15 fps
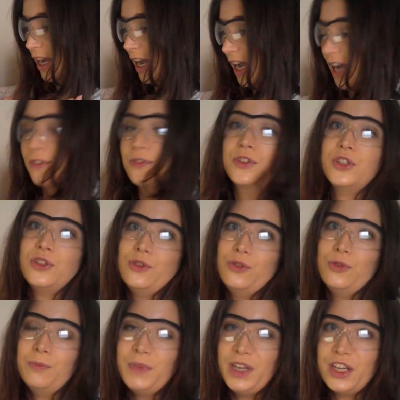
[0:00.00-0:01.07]
You just
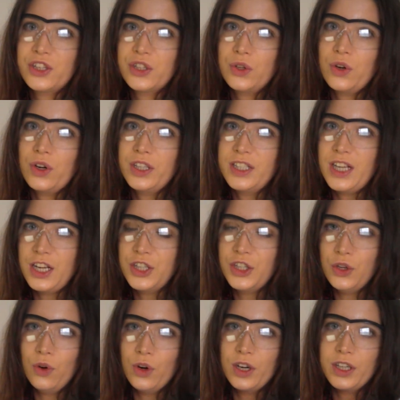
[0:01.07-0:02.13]
have to make
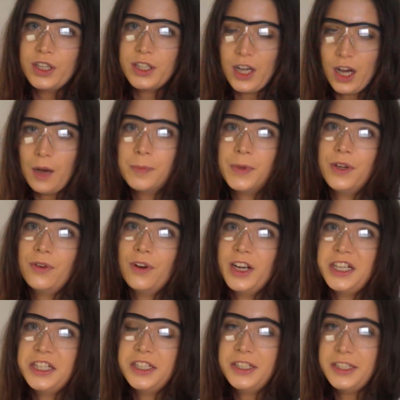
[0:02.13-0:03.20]
sure that your
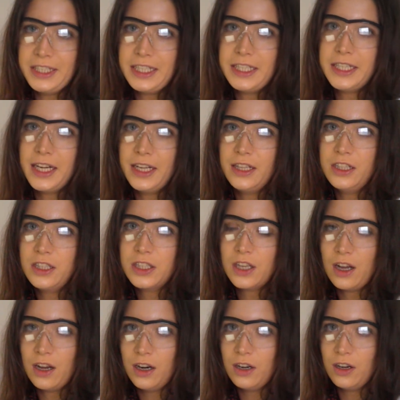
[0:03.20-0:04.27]
copyright
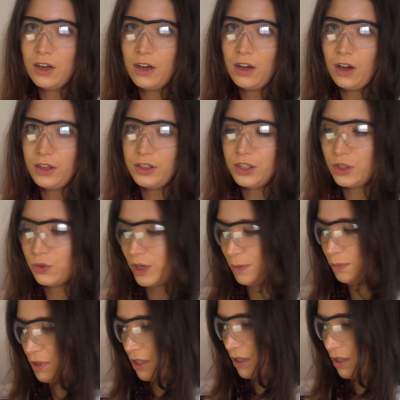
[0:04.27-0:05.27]
details are